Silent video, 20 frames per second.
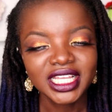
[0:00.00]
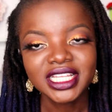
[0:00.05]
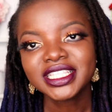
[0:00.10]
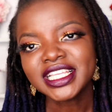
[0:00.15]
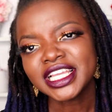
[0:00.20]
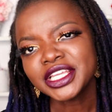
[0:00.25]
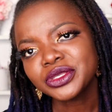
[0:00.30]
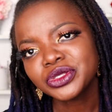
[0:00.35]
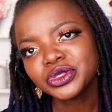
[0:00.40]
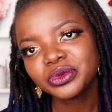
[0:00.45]

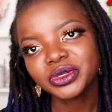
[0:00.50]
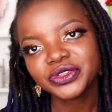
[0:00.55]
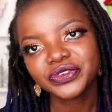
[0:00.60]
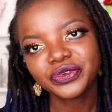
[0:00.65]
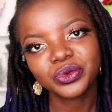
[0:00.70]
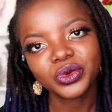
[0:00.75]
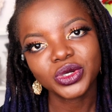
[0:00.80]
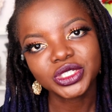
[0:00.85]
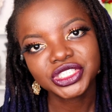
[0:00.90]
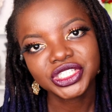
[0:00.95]
thank you so much for
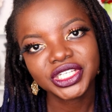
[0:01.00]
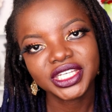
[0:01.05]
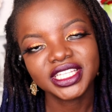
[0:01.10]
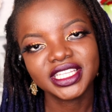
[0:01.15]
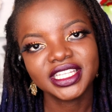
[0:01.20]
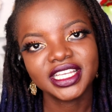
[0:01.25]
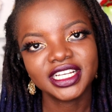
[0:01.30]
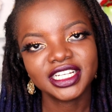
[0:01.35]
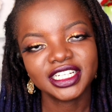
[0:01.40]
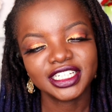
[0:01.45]
watching.
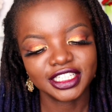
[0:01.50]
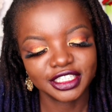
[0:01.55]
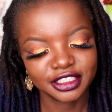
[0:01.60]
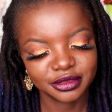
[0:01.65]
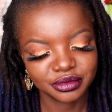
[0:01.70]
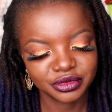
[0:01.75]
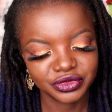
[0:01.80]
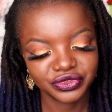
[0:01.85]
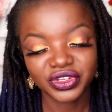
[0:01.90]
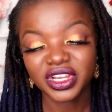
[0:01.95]

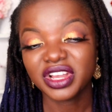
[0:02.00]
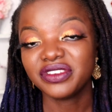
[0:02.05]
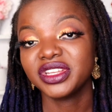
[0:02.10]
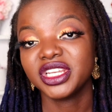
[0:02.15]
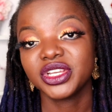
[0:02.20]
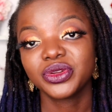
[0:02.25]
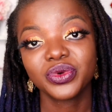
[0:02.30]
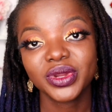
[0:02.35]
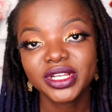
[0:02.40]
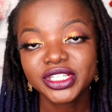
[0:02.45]
If you have
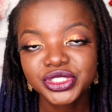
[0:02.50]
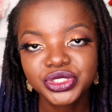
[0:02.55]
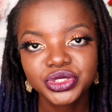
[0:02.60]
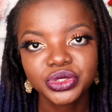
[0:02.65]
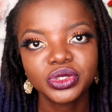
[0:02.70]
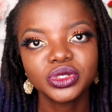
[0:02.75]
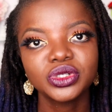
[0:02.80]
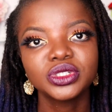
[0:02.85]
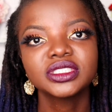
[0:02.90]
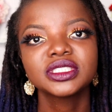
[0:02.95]
any
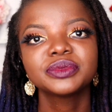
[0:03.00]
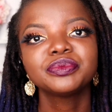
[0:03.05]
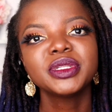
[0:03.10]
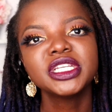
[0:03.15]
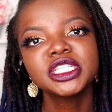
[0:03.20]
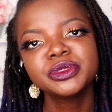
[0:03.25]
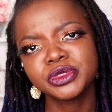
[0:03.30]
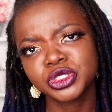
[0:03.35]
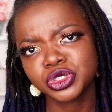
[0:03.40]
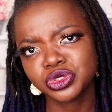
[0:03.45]
questions,
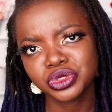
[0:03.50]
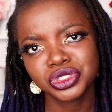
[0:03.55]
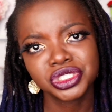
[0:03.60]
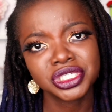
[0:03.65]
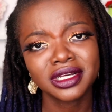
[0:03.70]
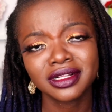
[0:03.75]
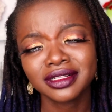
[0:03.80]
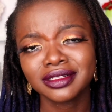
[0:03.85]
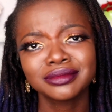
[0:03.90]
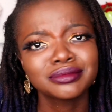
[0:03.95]
please be
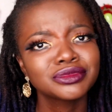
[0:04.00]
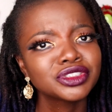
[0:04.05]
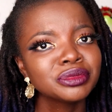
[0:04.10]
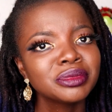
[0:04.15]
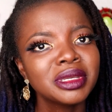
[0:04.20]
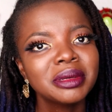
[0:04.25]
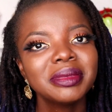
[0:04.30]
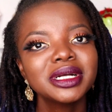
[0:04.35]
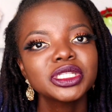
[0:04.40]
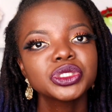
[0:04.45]
social.
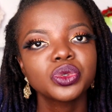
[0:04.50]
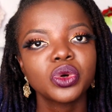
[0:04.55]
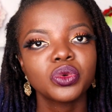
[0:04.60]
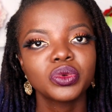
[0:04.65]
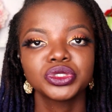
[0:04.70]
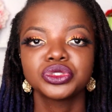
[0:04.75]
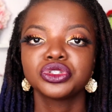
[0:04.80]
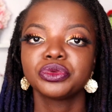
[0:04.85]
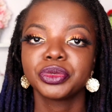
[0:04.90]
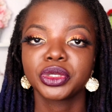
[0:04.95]
Remember to
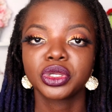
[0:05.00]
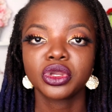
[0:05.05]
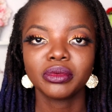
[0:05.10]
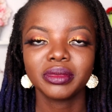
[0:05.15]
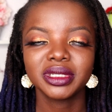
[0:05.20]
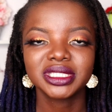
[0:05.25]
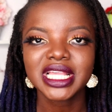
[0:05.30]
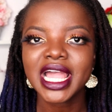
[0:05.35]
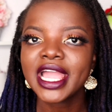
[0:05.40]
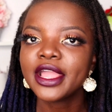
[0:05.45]
always drop a
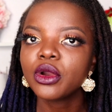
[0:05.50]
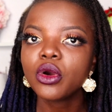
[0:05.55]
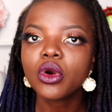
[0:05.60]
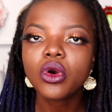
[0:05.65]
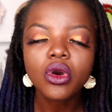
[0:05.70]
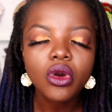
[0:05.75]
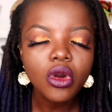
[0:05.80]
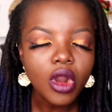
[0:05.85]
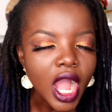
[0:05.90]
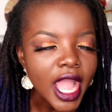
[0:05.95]
comment.
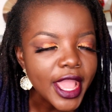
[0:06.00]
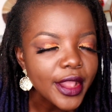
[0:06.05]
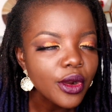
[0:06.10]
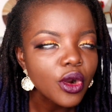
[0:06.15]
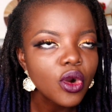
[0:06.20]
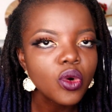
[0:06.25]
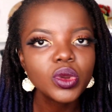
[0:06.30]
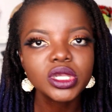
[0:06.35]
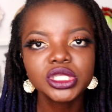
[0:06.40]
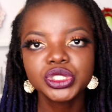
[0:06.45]
I
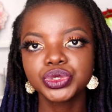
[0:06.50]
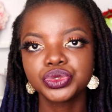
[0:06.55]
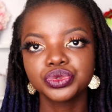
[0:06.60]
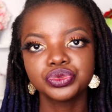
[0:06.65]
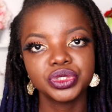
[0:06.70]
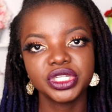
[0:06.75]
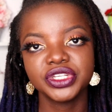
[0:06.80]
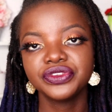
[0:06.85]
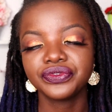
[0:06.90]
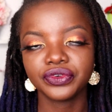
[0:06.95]
always
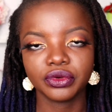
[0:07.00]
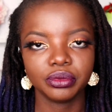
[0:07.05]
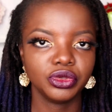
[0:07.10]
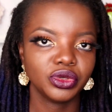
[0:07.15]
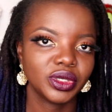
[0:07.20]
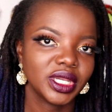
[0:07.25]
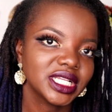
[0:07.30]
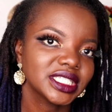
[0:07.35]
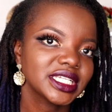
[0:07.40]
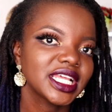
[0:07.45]
read from you
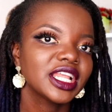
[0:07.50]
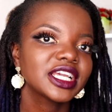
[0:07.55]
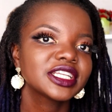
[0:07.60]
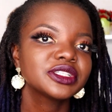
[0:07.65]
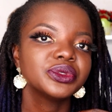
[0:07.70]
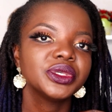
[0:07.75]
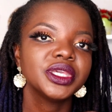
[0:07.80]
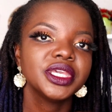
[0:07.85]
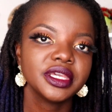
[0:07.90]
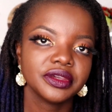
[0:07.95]
guys. I like
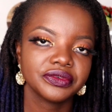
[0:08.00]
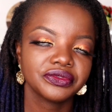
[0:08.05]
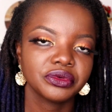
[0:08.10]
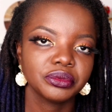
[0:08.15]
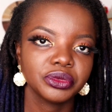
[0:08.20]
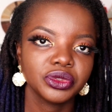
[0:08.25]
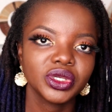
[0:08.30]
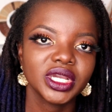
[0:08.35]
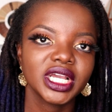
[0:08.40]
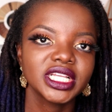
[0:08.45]
to hear
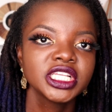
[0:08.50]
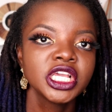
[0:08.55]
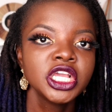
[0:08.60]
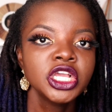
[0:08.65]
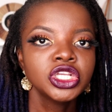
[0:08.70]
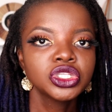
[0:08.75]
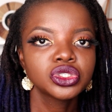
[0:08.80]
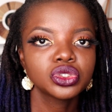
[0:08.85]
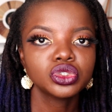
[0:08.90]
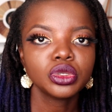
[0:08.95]
from you guys.
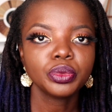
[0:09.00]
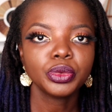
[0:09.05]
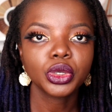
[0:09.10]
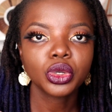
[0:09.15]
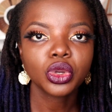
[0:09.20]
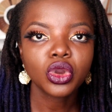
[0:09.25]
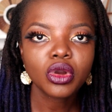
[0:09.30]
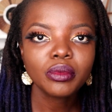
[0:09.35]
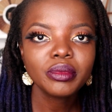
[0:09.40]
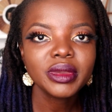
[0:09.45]
So drop a
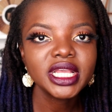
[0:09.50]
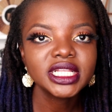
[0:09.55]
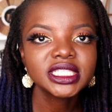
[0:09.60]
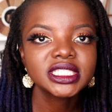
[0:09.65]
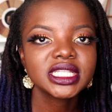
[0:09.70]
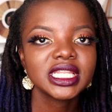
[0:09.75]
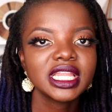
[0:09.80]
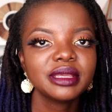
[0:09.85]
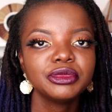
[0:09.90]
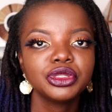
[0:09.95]

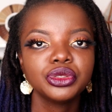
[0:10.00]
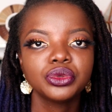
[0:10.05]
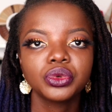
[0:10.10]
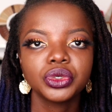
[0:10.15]
comment, let me know